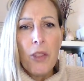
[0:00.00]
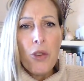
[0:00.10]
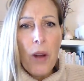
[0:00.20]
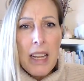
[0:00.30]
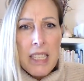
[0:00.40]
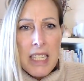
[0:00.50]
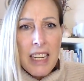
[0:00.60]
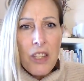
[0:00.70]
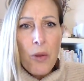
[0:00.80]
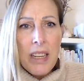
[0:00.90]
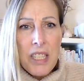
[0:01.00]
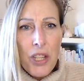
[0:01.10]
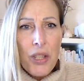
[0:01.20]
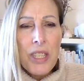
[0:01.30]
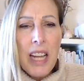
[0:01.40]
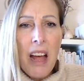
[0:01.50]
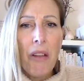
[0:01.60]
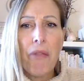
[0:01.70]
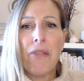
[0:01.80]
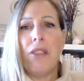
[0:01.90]
Trust it. Trust
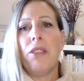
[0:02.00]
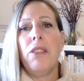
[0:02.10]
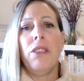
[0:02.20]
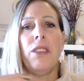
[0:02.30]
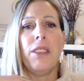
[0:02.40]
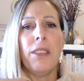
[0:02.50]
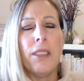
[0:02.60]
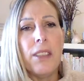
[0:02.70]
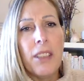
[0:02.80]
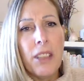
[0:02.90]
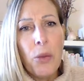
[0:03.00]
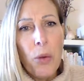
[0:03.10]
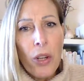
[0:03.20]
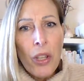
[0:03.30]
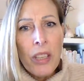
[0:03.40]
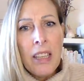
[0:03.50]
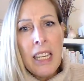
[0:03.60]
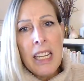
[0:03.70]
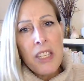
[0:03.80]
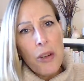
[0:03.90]
yourself. The world
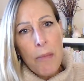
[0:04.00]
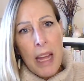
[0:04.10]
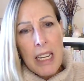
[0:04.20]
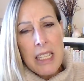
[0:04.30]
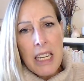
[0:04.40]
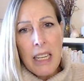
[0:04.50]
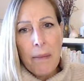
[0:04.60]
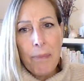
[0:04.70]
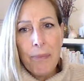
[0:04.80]
needs your medicine.